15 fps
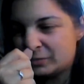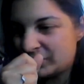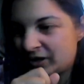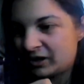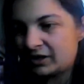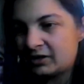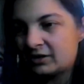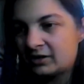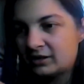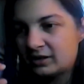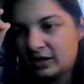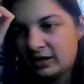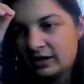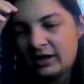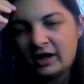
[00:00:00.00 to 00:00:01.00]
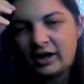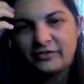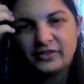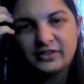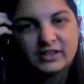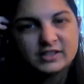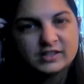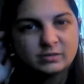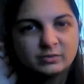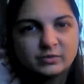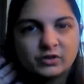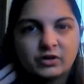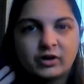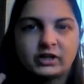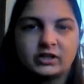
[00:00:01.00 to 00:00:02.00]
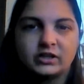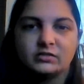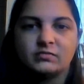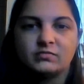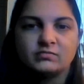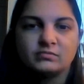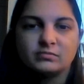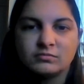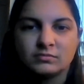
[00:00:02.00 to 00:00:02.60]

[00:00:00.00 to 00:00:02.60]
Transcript: but I think that's something I can